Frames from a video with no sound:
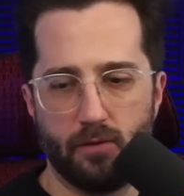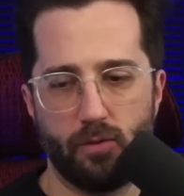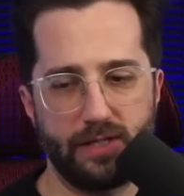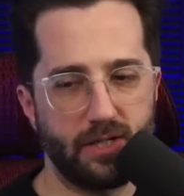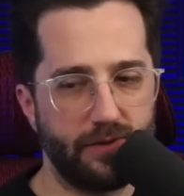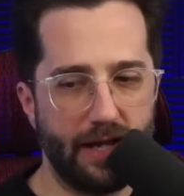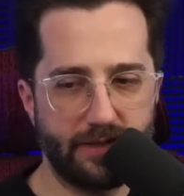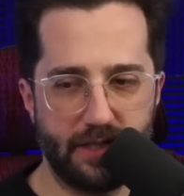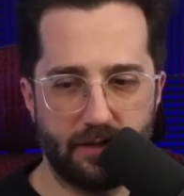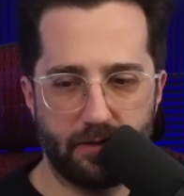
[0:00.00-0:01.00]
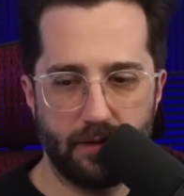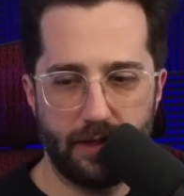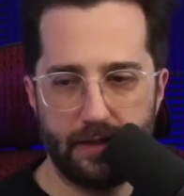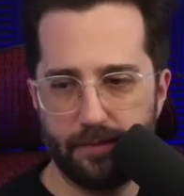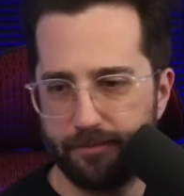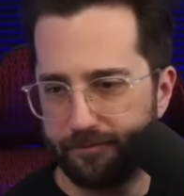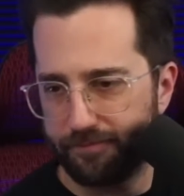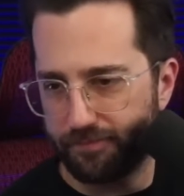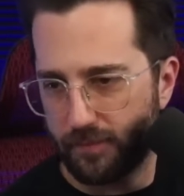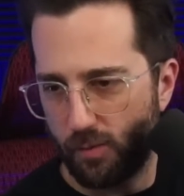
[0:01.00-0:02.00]
Wait till next E3.
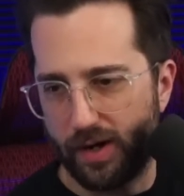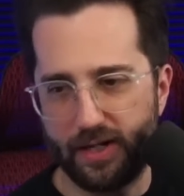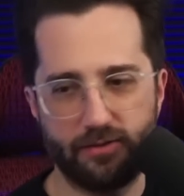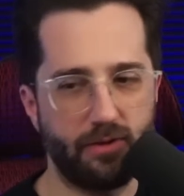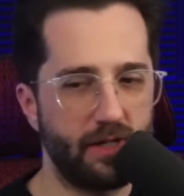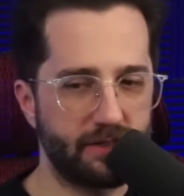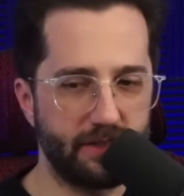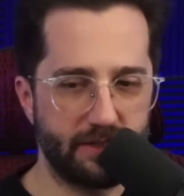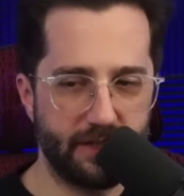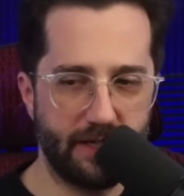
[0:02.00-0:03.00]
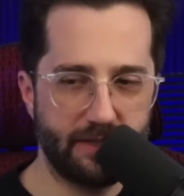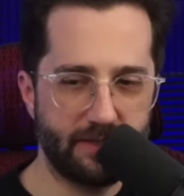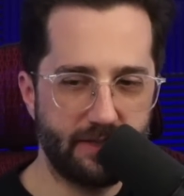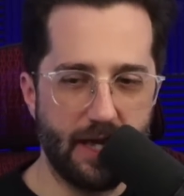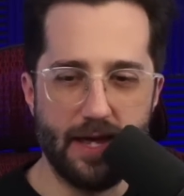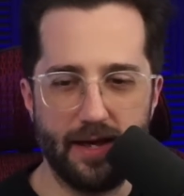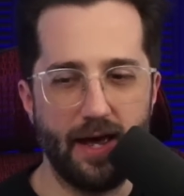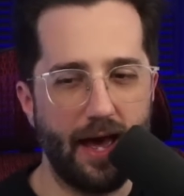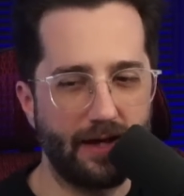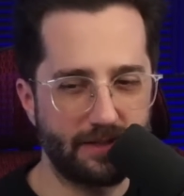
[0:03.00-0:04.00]
Wait, E3 doesn't exist?
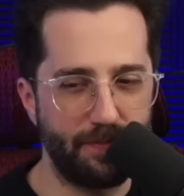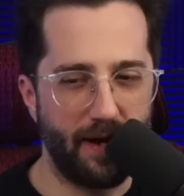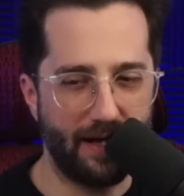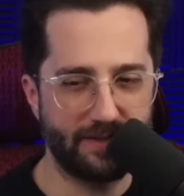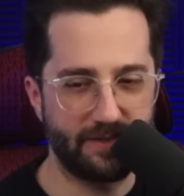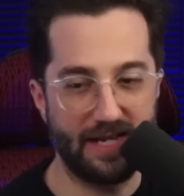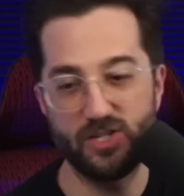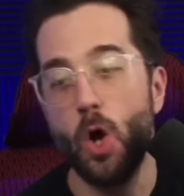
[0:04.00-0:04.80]
Xbox is next.